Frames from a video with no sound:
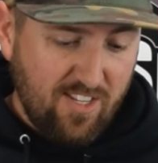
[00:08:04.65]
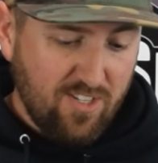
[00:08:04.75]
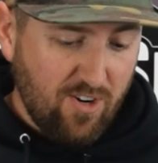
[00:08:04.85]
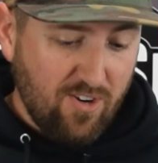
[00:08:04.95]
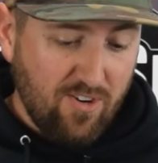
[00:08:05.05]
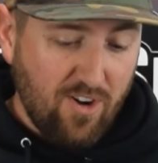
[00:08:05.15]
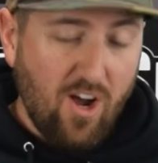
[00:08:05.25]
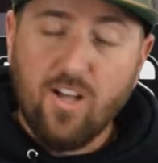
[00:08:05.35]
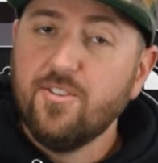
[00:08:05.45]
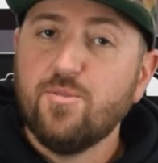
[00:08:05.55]
These are
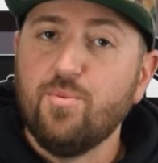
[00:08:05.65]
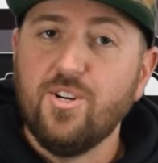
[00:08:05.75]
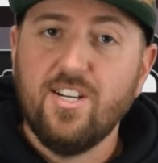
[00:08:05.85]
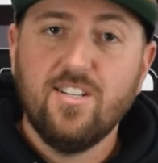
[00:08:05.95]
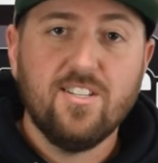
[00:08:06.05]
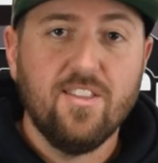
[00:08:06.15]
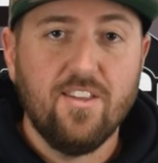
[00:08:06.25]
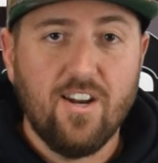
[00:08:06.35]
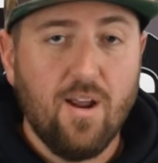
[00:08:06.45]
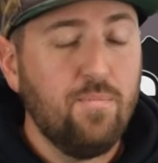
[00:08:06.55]
not the springs
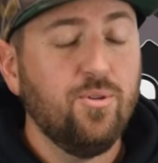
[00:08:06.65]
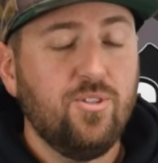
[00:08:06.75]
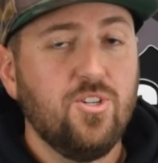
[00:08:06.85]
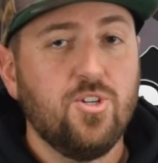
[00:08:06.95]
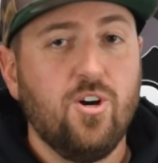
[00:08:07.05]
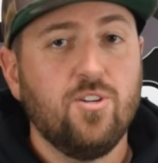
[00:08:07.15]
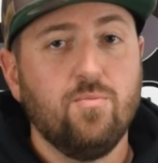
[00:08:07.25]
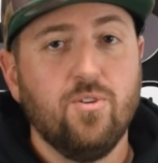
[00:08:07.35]
that I built these shocks